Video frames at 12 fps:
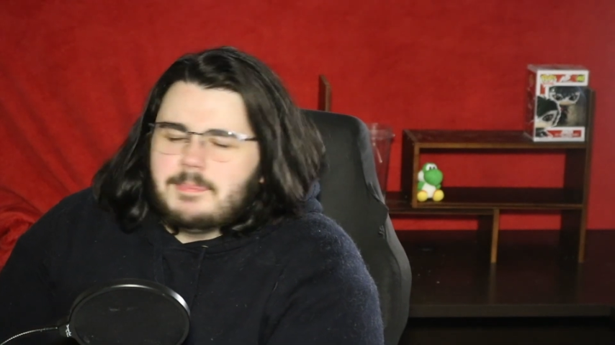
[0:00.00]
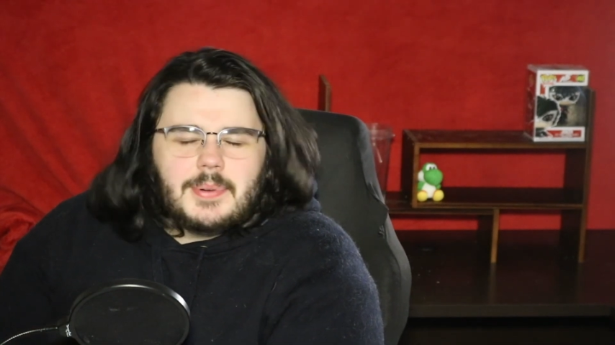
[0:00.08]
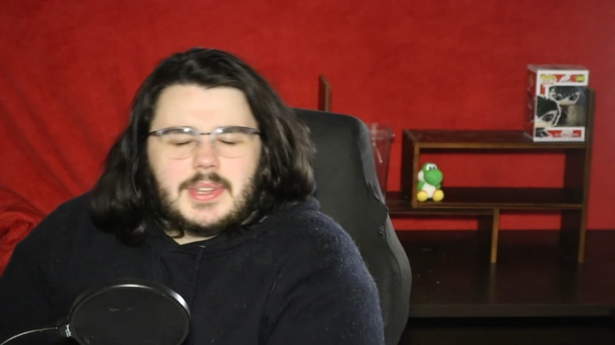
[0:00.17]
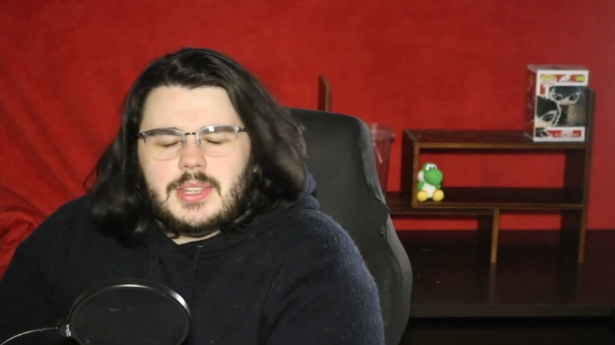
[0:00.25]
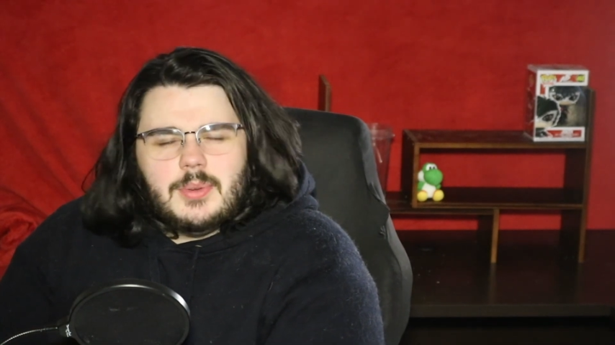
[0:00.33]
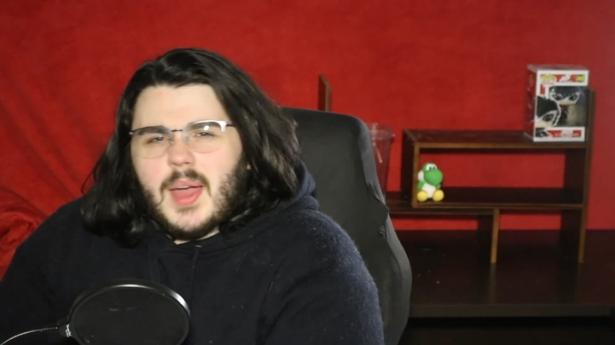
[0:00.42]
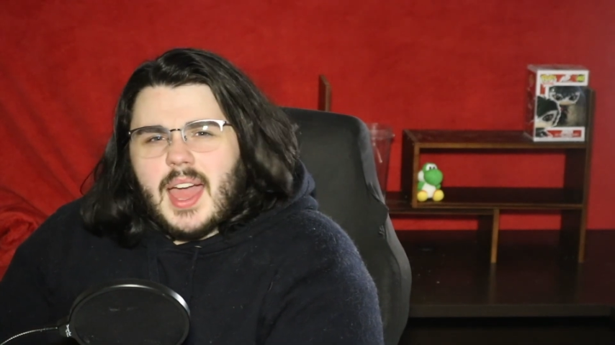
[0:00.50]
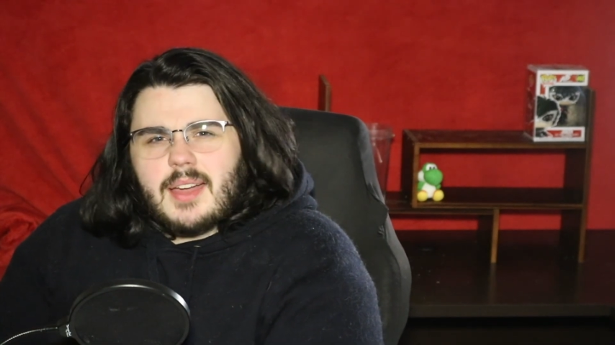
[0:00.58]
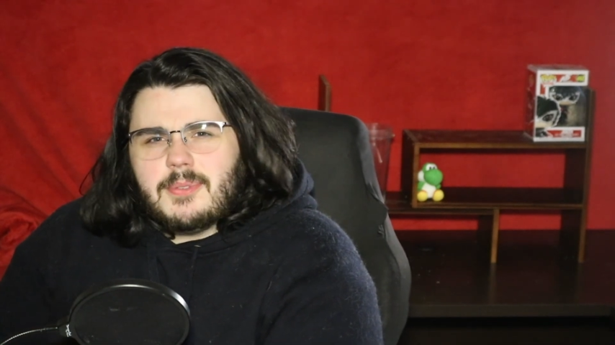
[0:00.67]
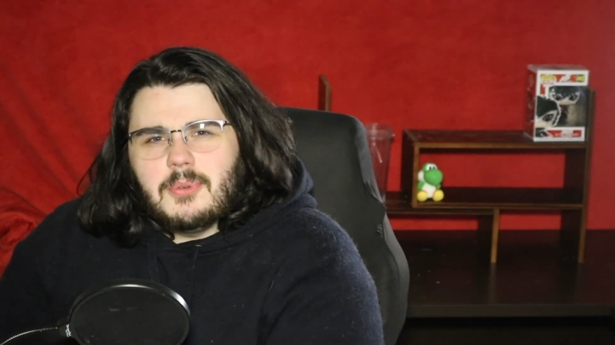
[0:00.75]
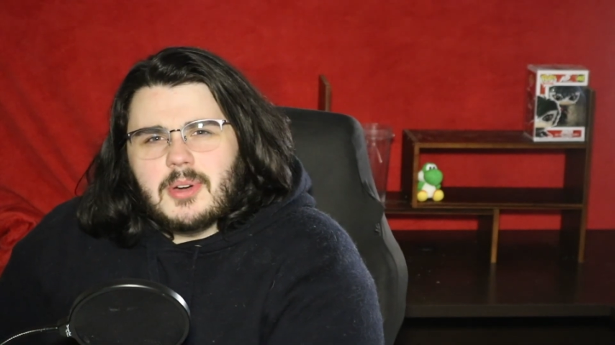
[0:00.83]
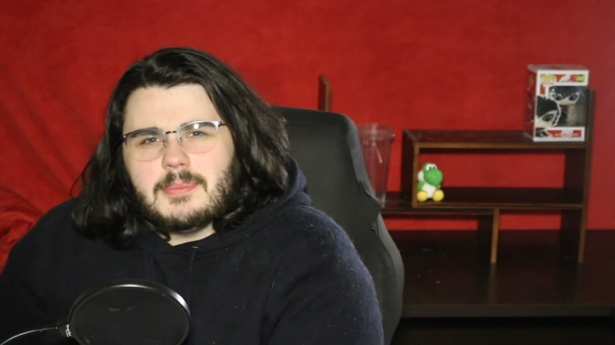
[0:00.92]
but you
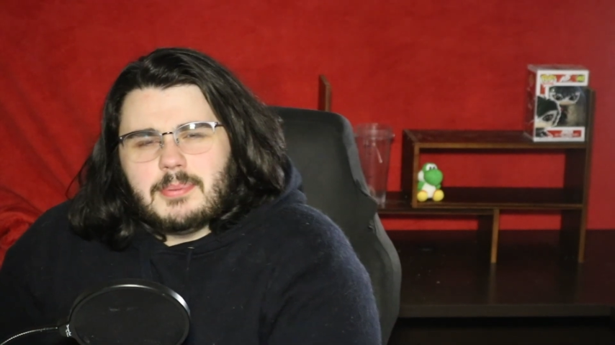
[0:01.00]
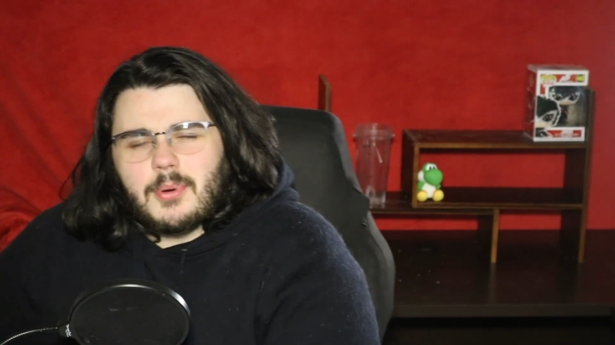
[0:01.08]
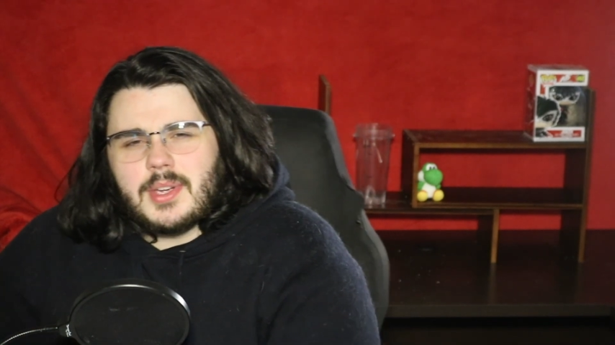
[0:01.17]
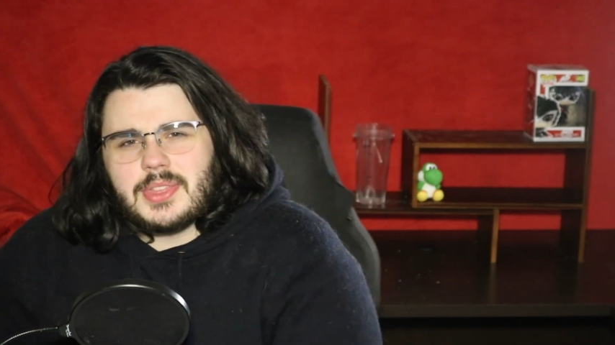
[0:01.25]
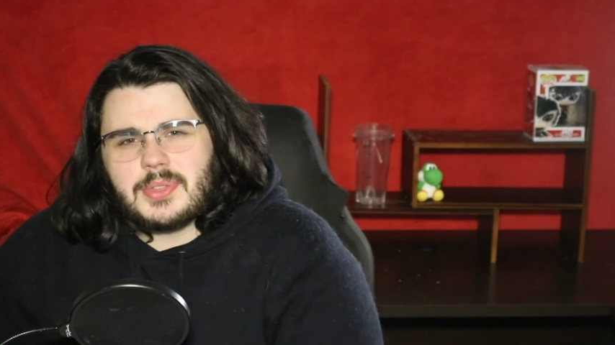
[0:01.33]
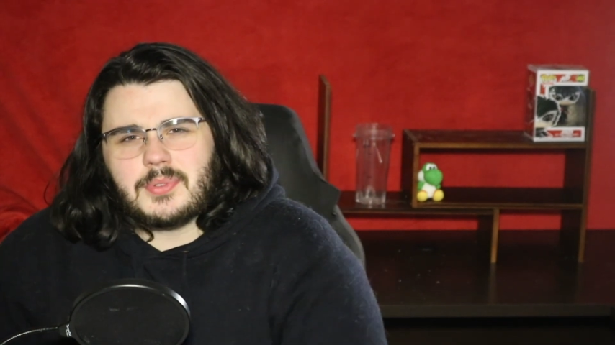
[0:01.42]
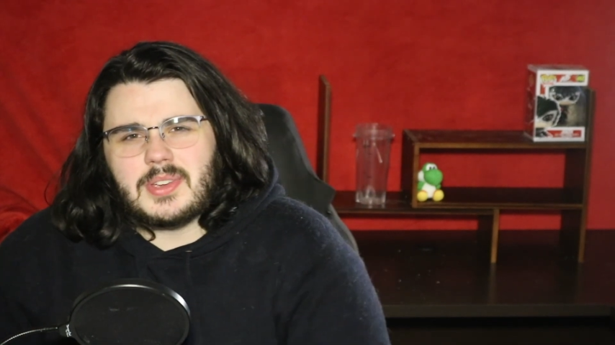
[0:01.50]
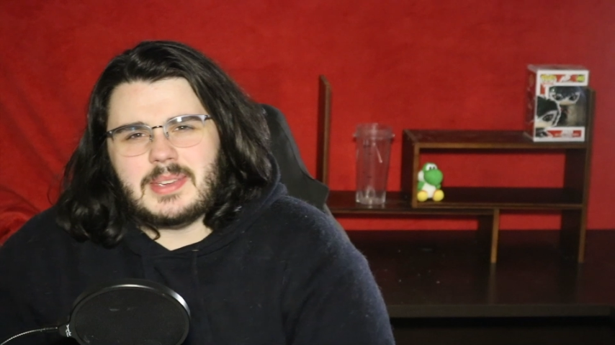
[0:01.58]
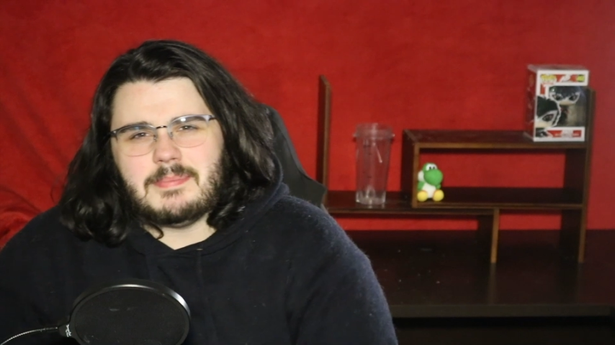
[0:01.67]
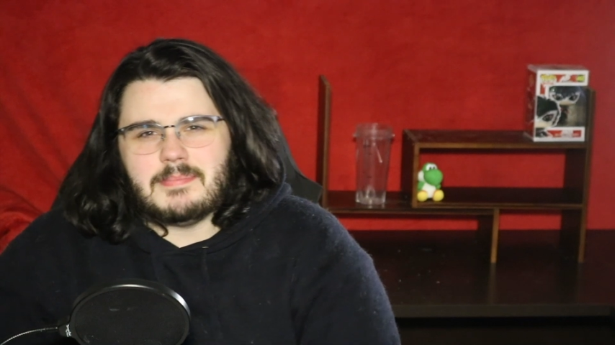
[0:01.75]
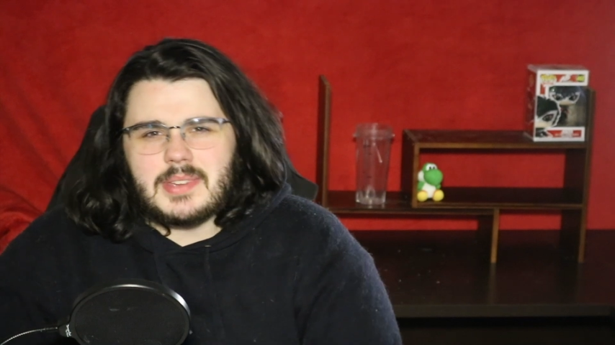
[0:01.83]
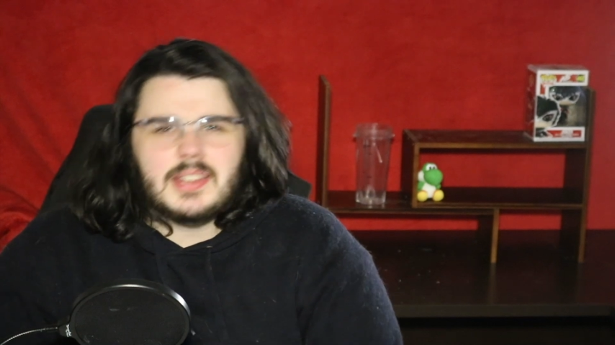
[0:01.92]
have
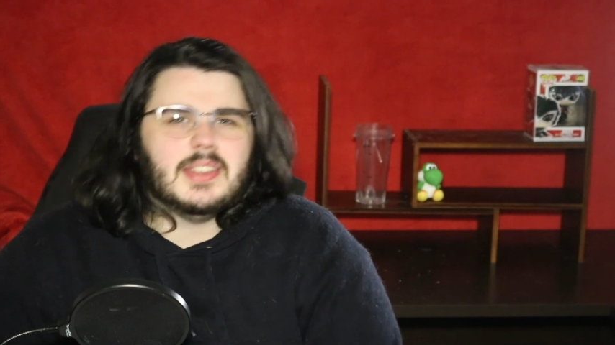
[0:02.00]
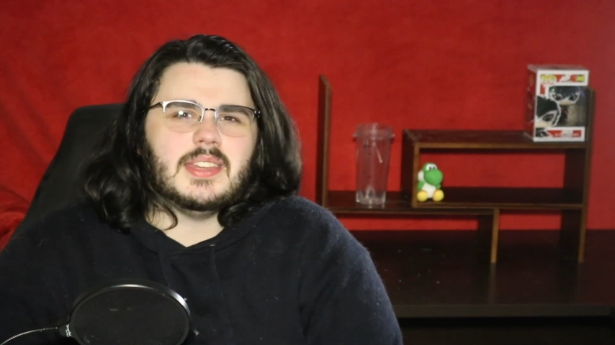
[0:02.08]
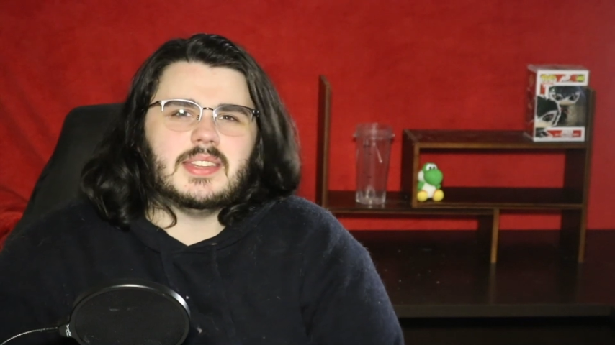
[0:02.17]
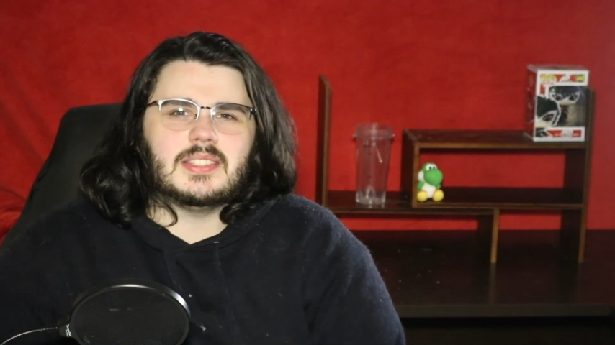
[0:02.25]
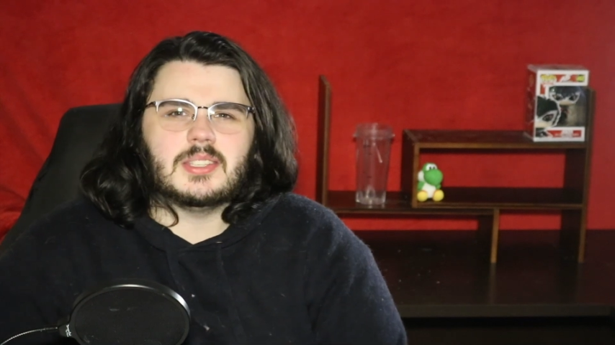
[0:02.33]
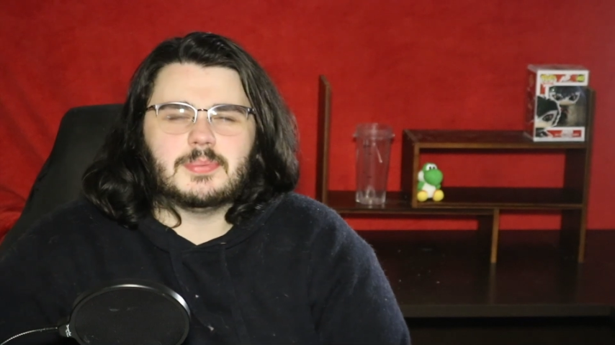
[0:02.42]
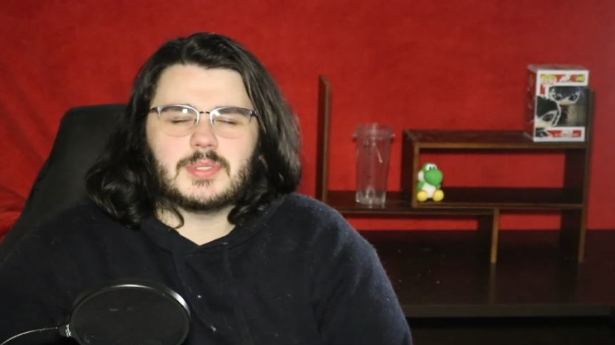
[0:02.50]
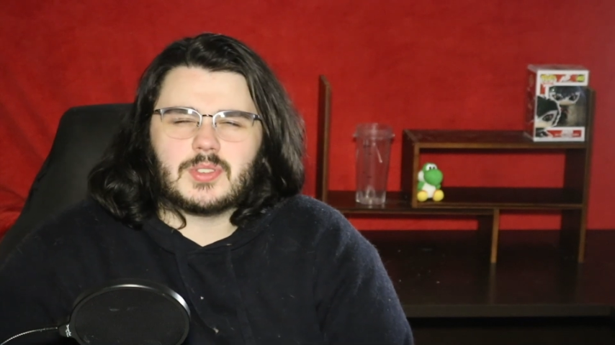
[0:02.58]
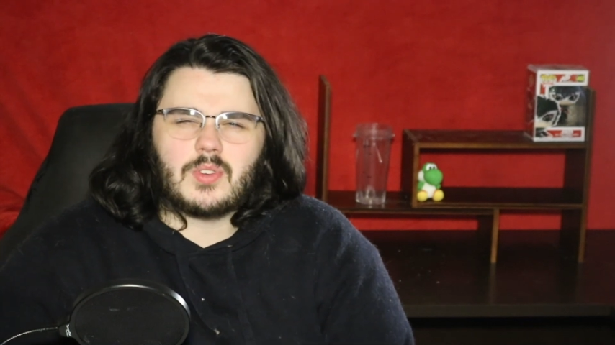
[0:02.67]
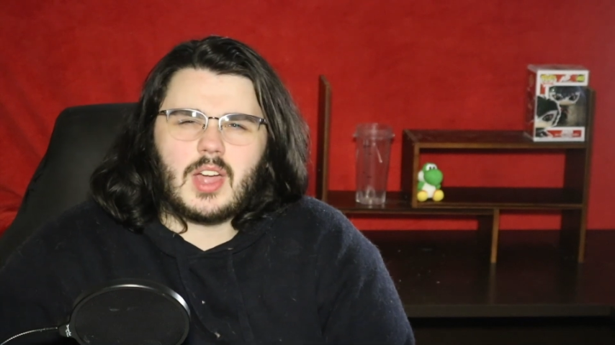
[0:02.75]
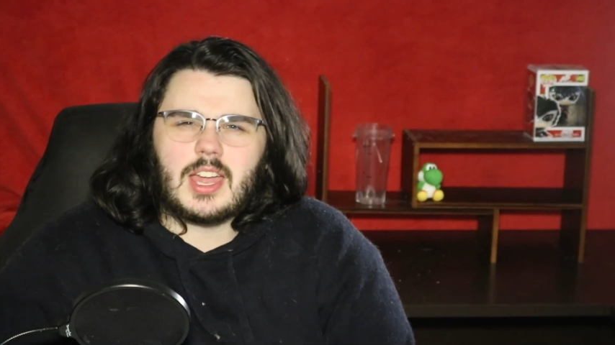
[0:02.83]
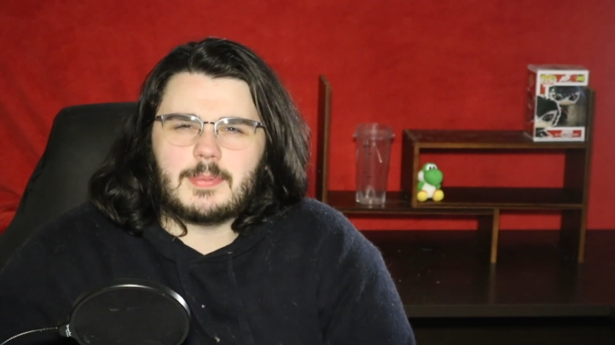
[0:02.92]
1.3 million
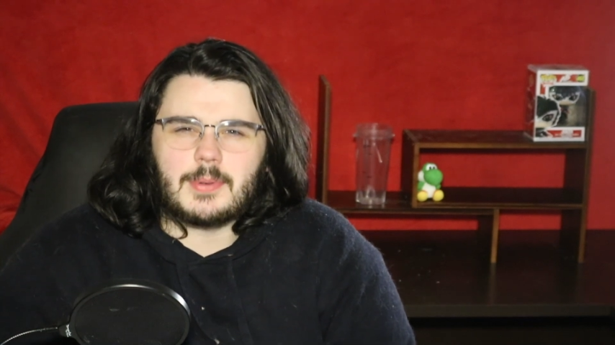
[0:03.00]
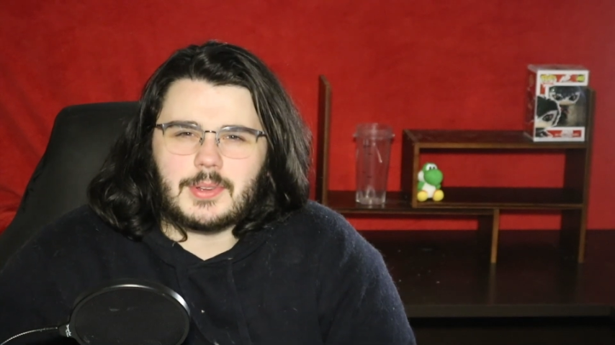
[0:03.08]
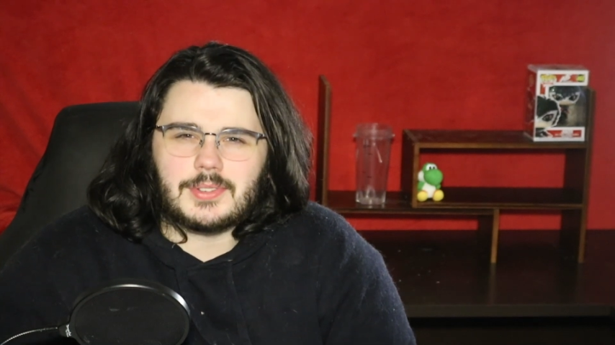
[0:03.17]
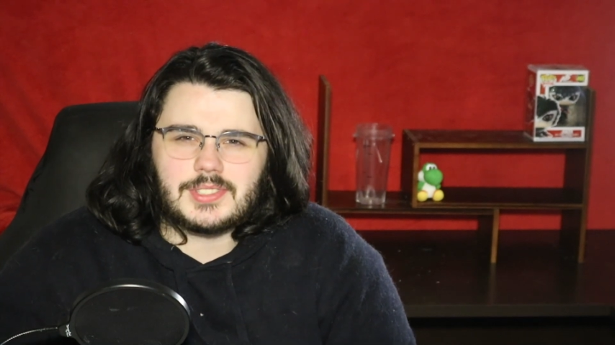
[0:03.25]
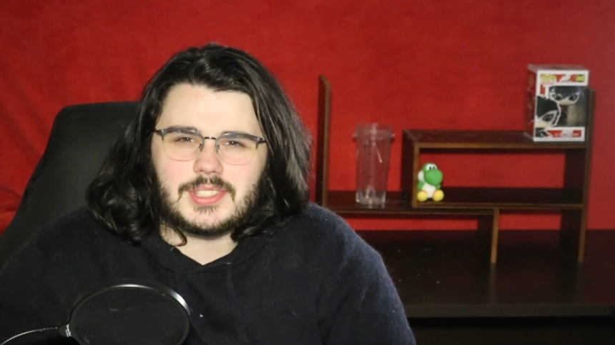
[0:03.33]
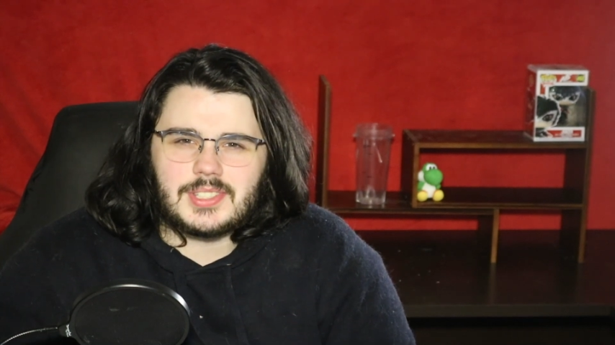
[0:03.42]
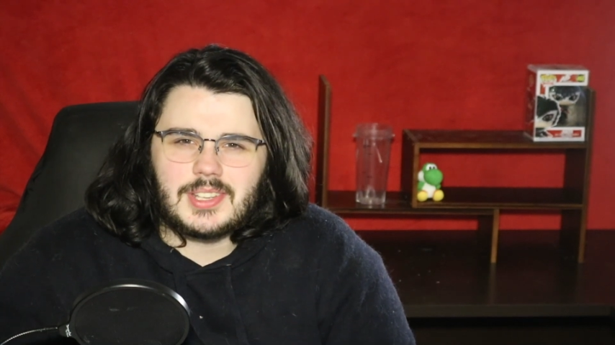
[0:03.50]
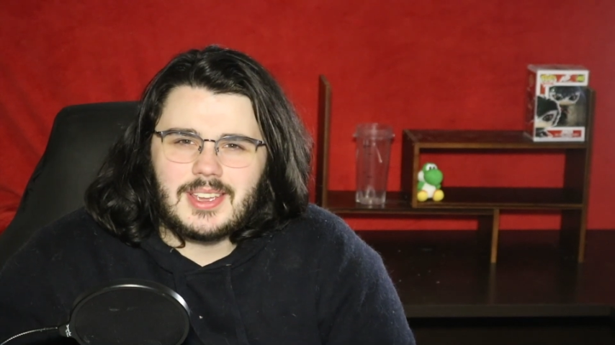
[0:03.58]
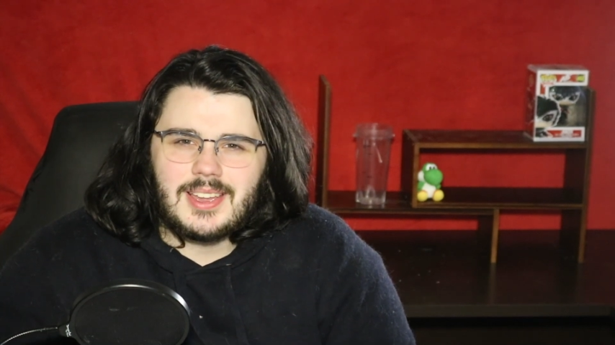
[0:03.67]
subscribers.